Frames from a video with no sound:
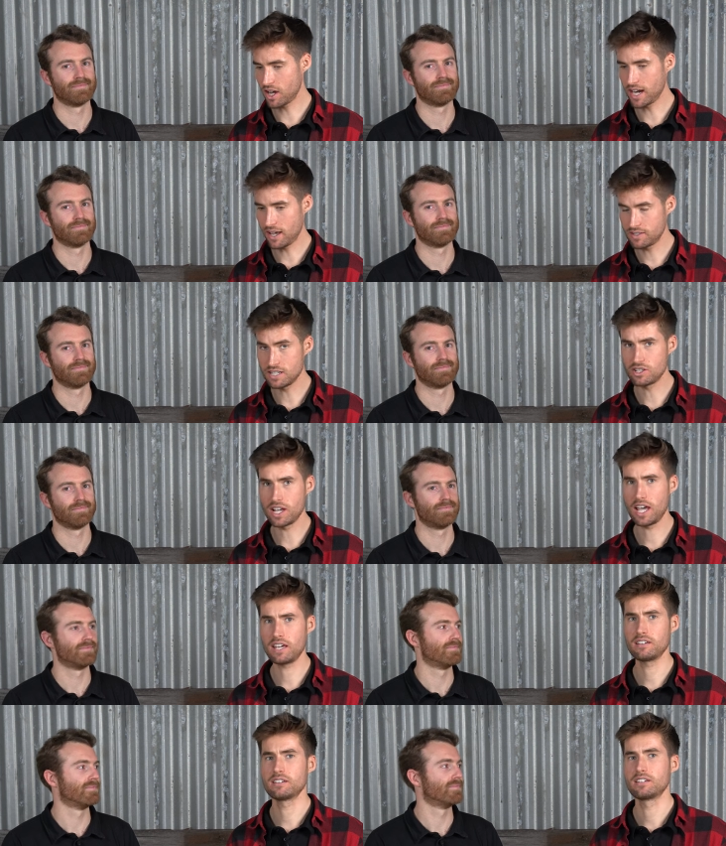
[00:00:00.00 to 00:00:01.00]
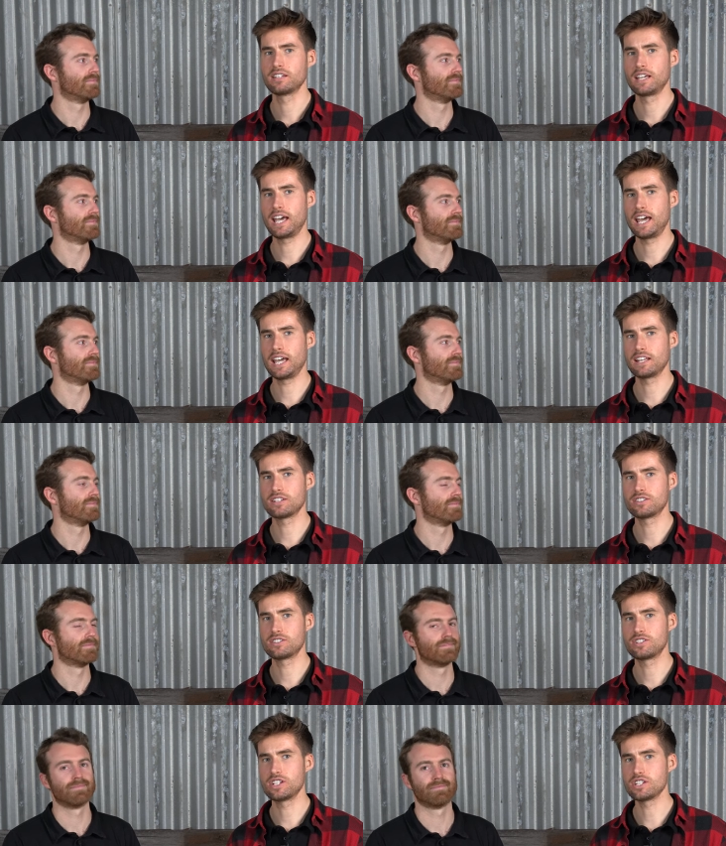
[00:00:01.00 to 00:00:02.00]
Speaker 1: on FDJ
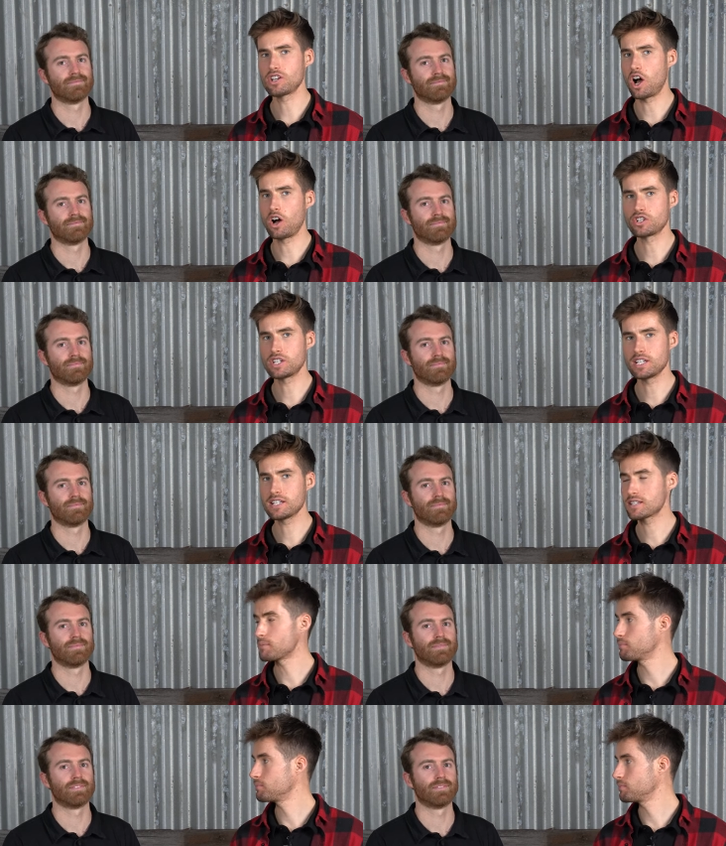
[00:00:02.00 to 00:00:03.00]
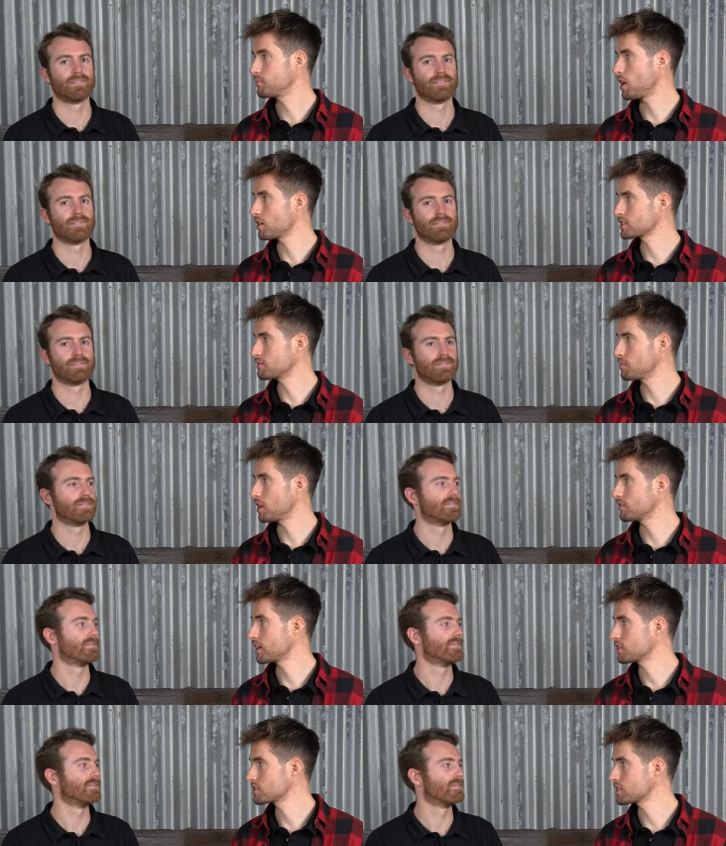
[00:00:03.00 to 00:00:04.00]
and she's all, she is a positive ball
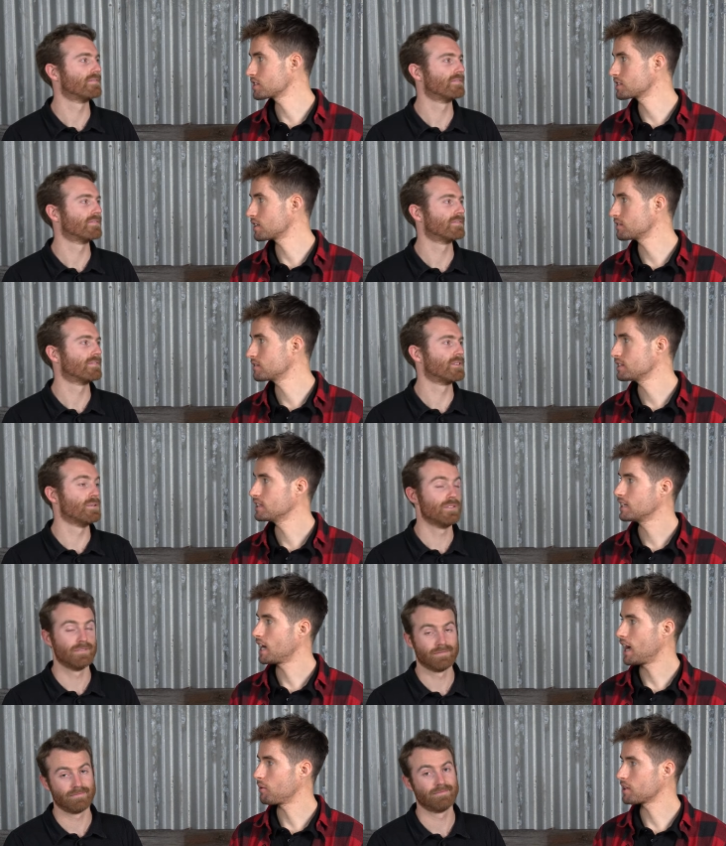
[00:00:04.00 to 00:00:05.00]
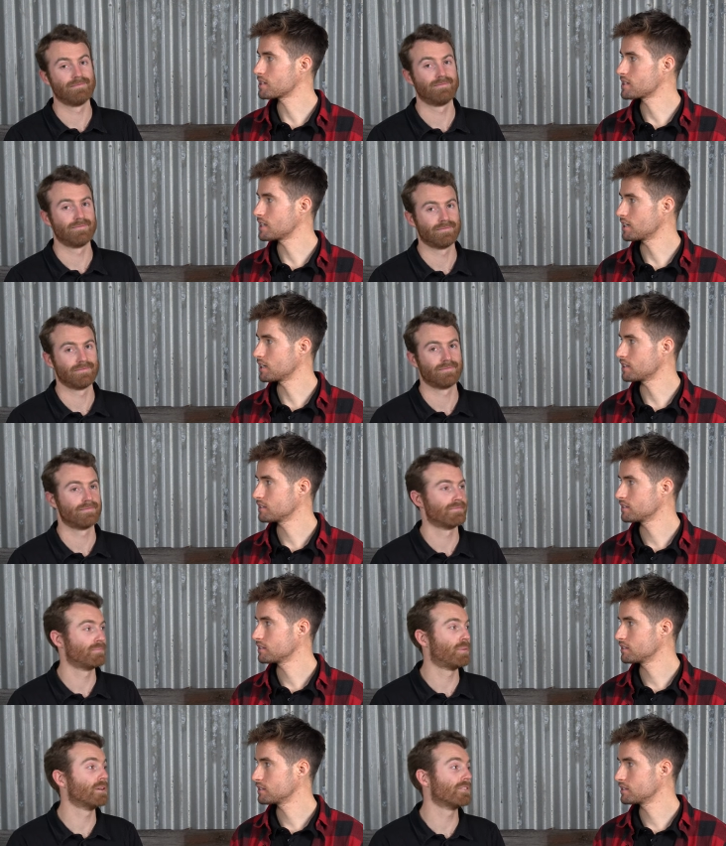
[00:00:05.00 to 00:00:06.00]
of energy. So cool. I want to see her.
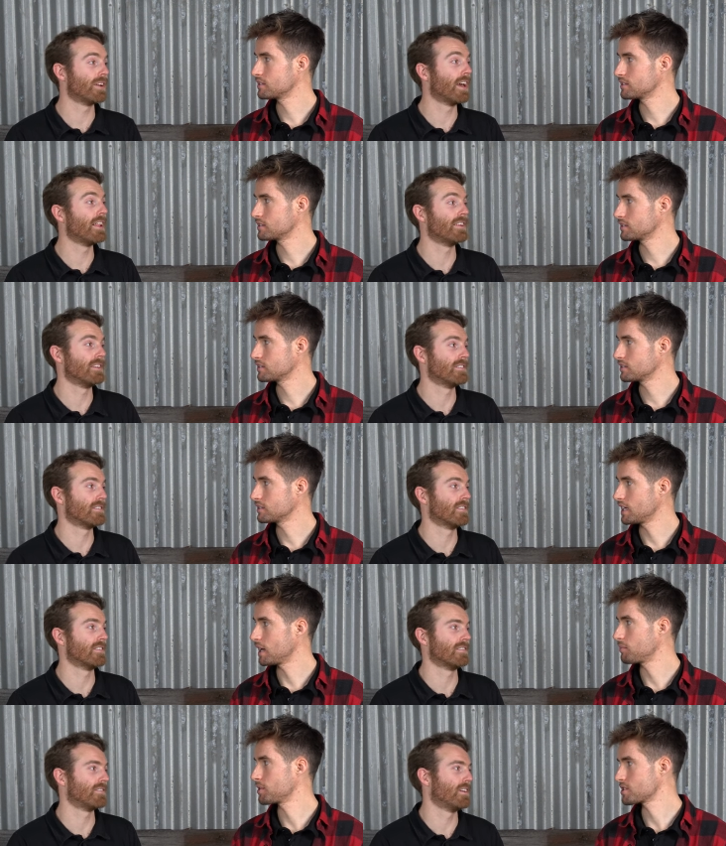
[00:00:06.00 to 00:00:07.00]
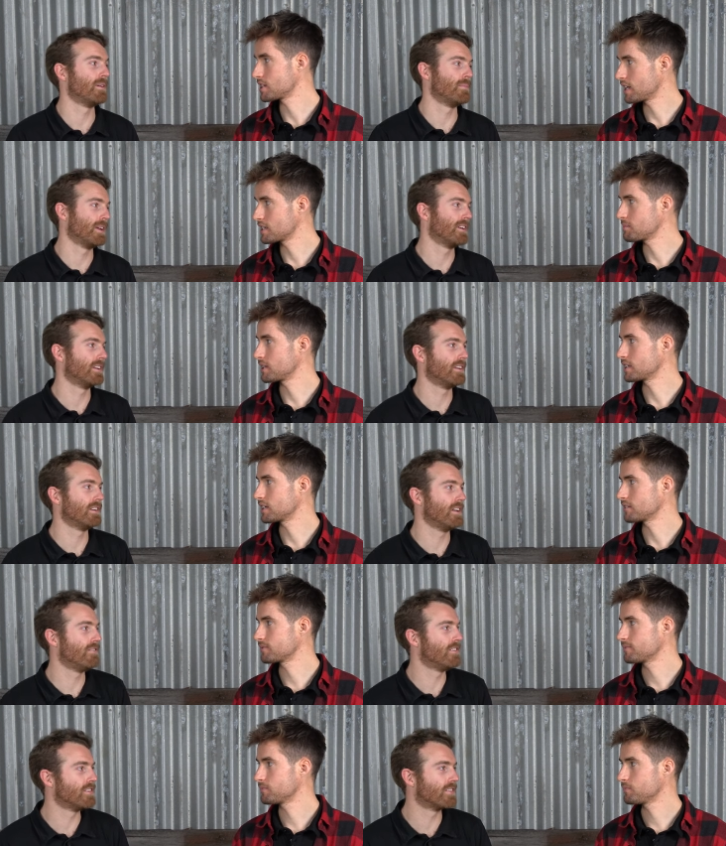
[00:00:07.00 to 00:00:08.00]
Speaker 2: Personality. yeah, personality I mean, big thing.
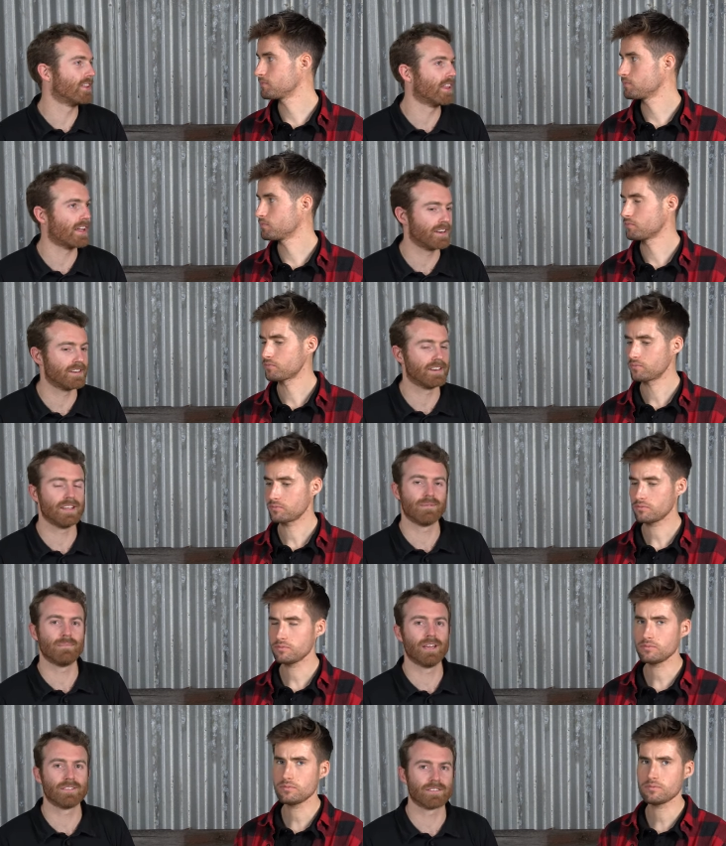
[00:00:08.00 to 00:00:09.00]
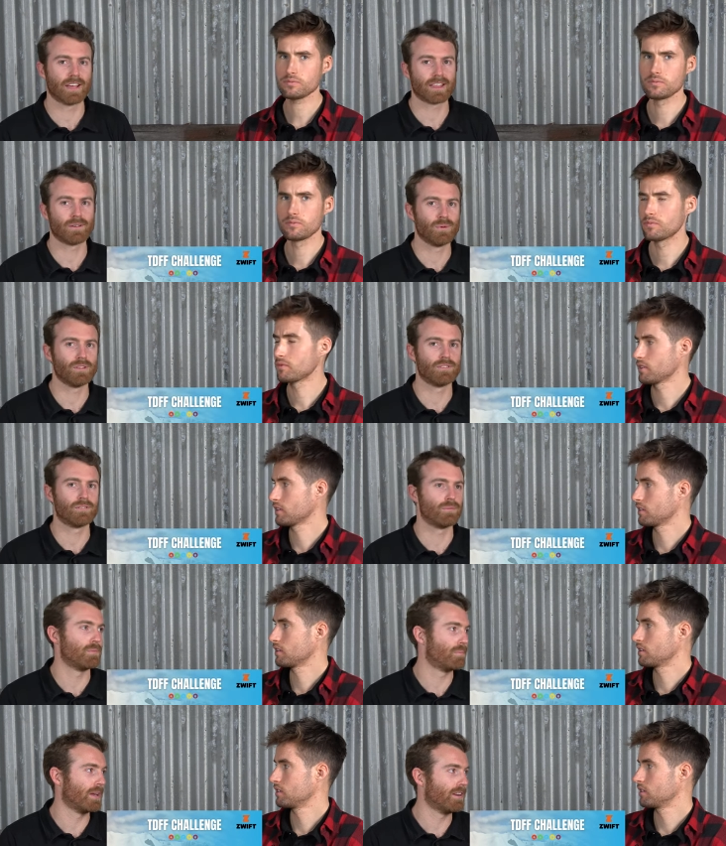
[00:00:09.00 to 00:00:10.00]
If you see that in, in men's cycling with,
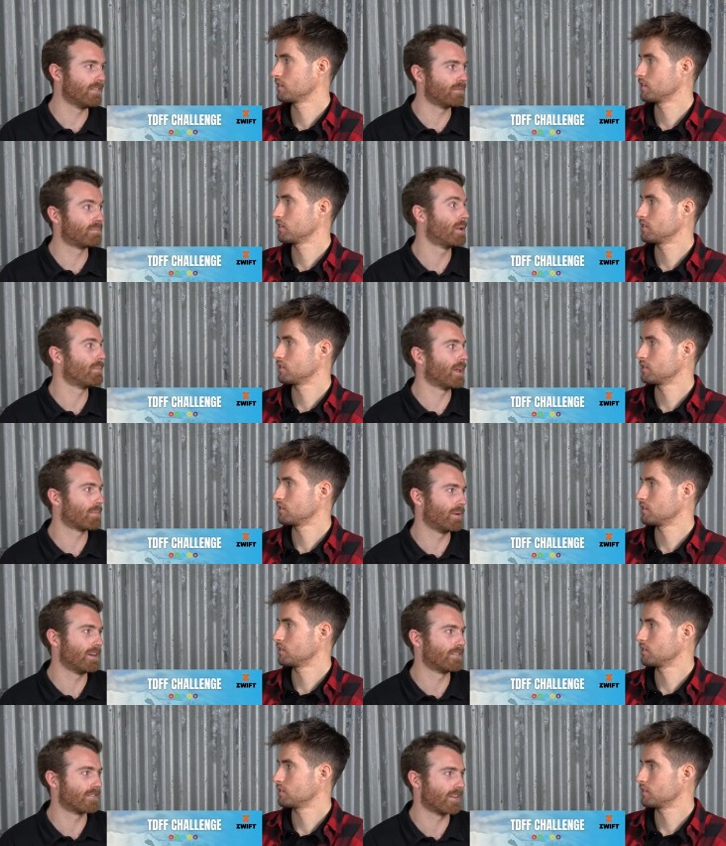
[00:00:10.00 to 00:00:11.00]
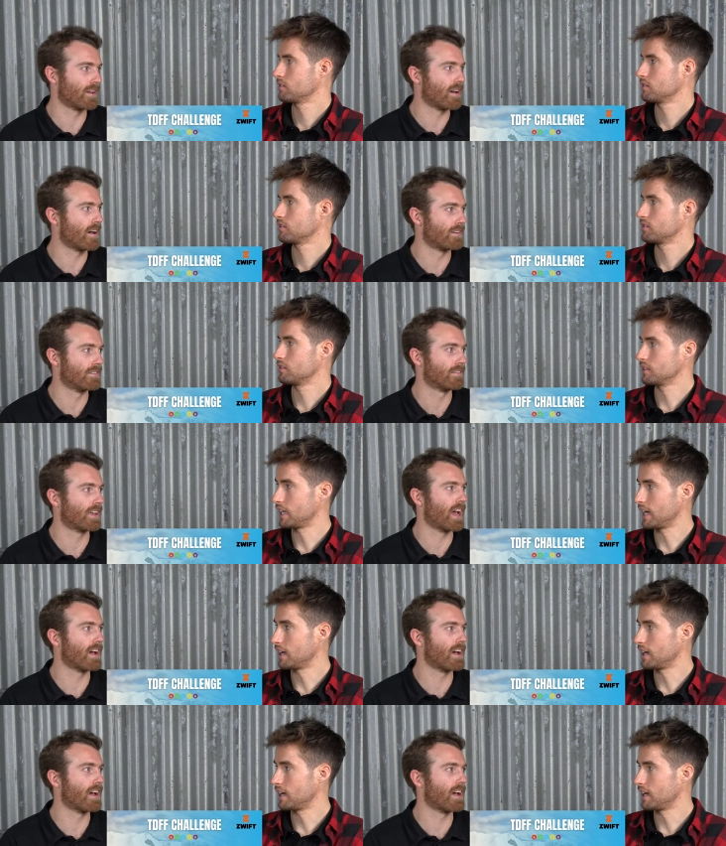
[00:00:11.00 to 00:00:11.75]
with Peter, people like Peter Sagan, yeah.